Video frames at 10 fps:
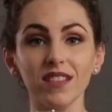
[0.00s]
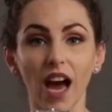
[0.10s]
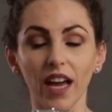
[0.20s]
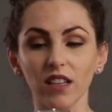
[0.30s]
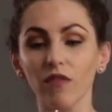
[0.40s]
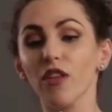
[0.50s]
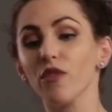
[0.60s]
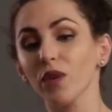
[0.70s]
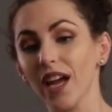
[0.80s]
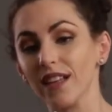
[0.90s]
side, you have the
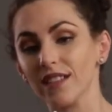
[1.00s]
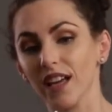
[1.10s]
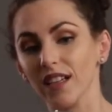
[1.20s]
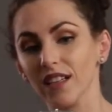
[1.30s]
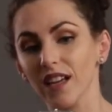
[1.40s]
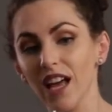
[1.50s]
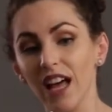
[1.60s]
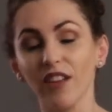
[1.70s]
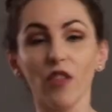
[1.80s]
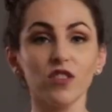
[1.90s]
3/8 end,
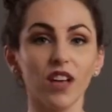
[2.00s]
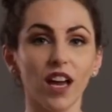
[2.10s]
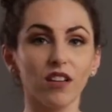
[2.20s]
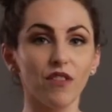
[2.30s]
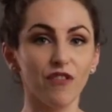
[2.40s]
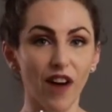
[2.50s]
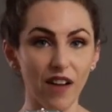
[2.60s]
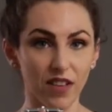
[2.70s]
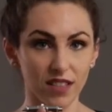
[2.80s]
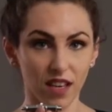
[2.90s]
and the other side, you have the
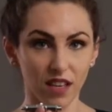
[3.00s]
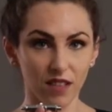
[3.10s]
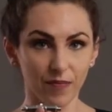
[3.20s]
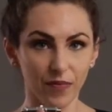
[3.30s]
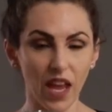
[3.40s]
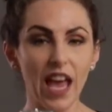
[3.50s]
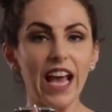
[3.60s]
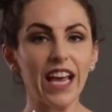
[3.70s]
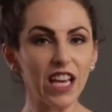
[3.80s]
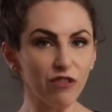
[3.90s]
5/8 end.
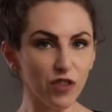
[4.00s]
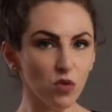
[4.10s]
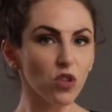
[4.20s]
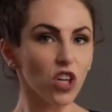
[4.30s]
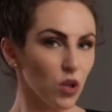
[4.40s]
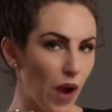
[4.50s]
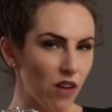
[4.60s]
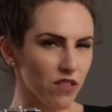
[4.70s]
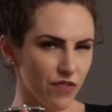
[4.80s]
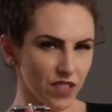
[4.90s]
If you look
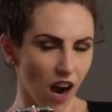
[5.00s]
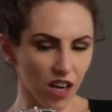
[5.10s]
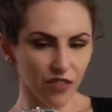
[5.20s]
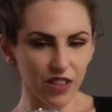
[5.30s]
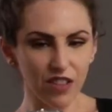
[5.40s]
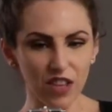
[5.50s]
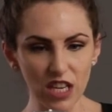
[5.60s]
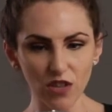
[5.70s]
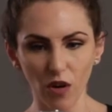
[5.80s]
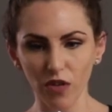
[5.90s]
around in photography,
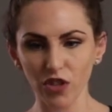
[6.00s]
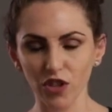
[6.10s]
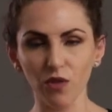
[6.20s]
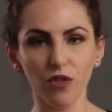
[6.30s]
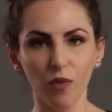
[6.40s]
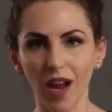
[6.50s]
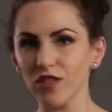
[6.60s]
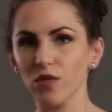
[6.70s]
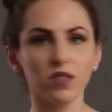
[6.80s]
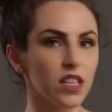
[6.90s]
these are the two
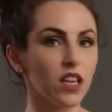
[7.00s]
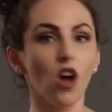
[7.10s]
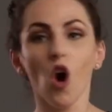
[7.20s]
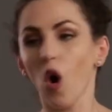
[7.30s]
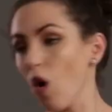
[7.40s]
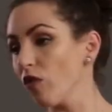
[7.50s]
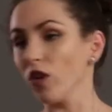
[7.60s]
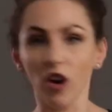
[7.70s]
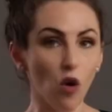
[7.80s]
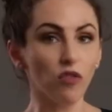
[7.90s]
threads you see
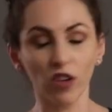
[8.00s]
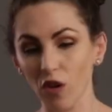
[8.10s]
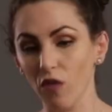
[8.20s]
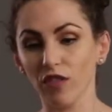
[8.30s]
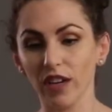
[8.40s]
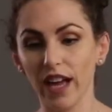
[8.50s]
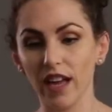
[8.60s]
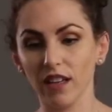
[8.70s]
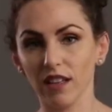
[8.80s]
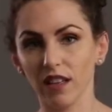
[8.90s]
over and over and over
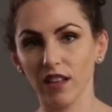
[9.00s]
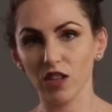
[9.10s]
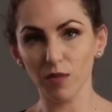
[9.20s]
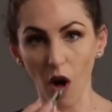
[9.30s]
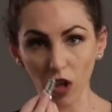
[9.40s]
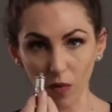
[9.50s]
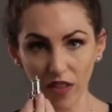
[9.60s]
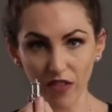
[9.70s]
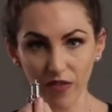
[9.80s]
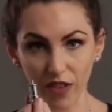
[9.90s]
again. The smaller one,
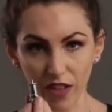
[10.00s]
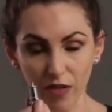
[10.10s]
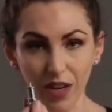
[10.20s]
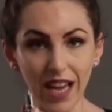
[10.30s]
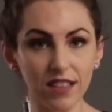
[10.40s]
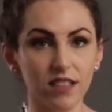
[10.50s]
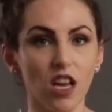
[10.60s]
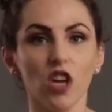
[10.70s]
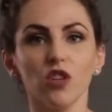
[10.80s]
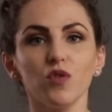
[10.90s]
the 3/8,
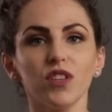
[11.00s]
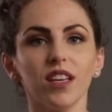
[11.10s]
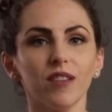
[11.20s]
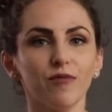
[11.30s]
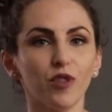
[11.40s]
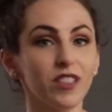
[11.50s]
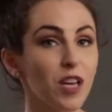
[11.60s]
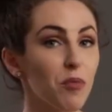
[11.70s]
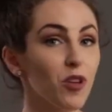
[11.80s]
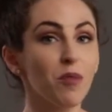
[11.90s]
you see, for
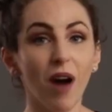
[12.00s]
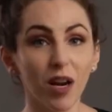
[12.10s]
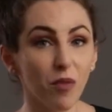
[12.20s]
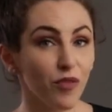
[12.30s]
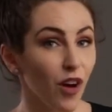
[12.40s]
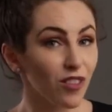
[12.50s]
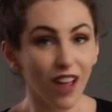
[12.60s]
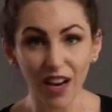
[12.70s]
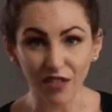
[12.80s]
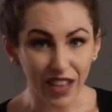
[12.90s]
example, on the bottom of a
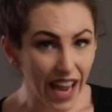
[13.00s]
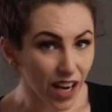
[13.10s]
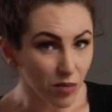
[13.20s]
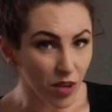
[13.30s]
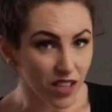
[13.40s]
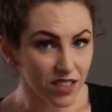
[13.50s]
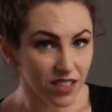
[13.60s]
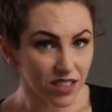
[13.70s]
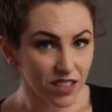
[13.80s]
lot of cameras.